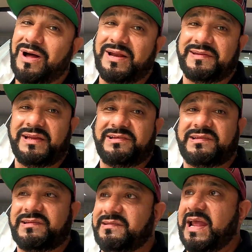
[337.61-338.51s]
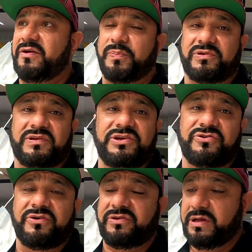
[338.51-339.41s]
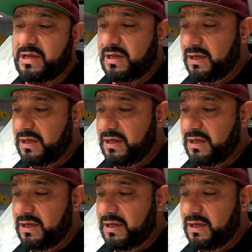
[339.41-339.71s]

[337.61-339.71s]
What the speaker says: honestly. Standard procedures.